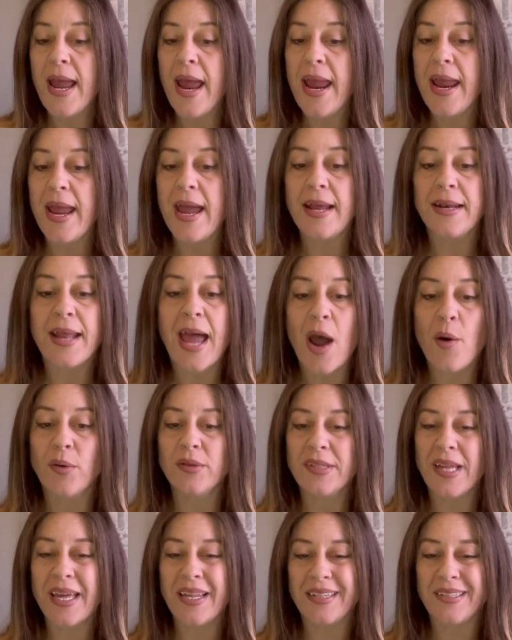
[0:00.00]
and I was
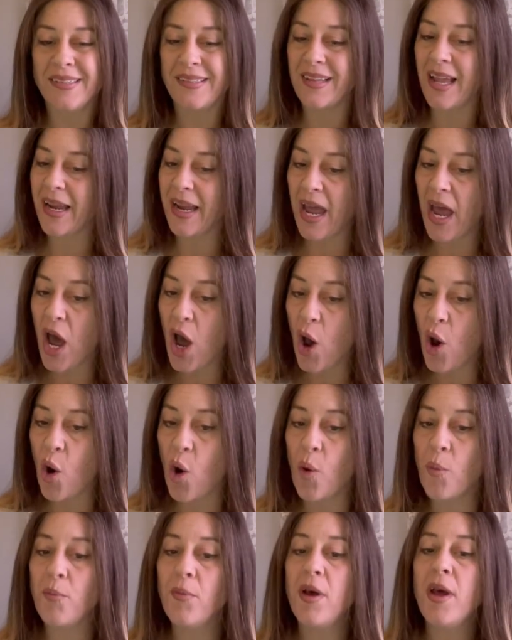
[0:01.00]
kind of stuck at
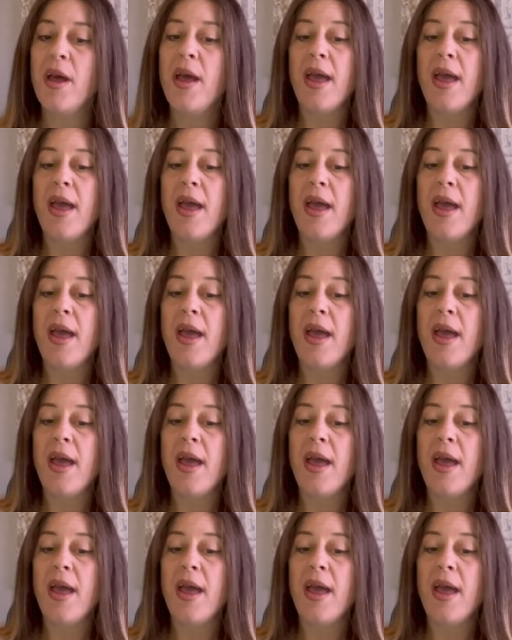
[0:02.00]
home.